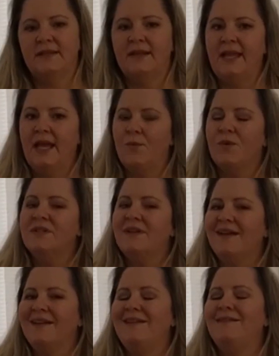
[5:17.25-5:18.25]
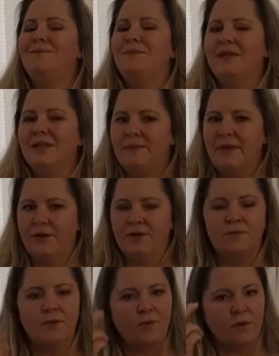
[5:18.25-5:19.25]
Again, we're talking
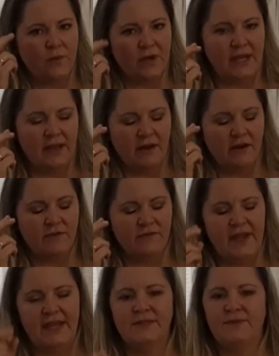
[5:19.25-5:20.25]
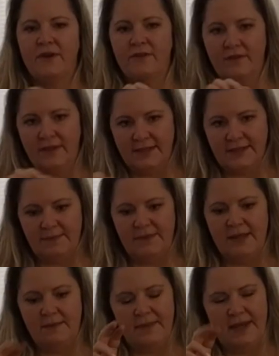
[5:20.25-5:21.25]
millimeters when we're working on our face rather than
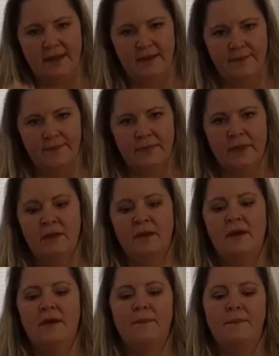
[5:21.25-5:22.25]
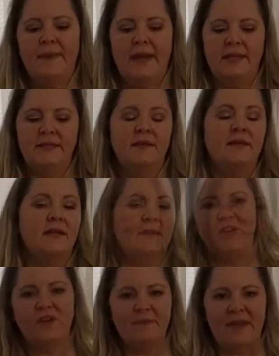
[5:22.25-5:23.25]
something big. But if
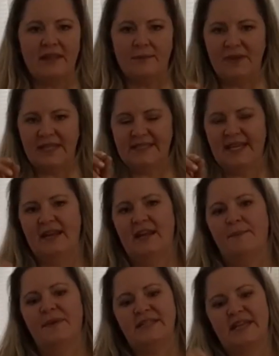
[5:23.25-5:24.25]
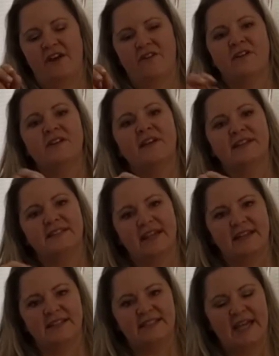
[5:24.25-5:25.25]
you can make the plus sign up and down and
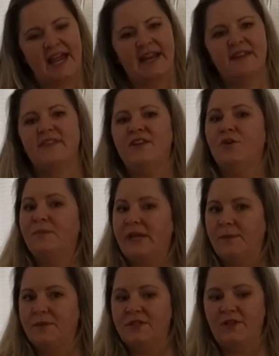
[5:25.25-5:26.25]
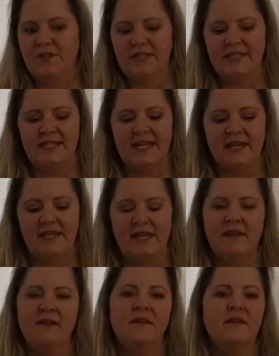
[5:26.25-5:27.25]
side to side, then you'll be able to use this
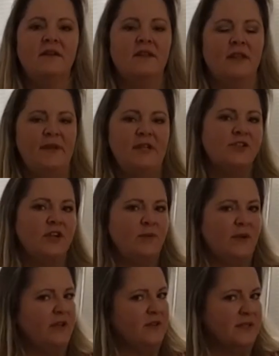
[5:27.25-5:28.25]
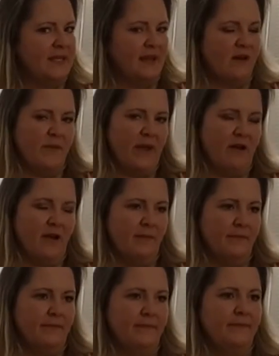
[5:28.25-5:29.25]
technique. Let me show you what it looks like on my
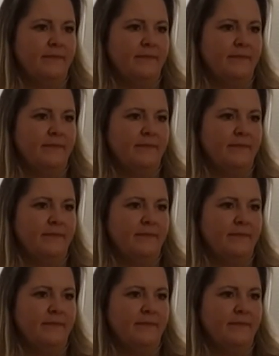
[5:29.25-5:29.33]
arm.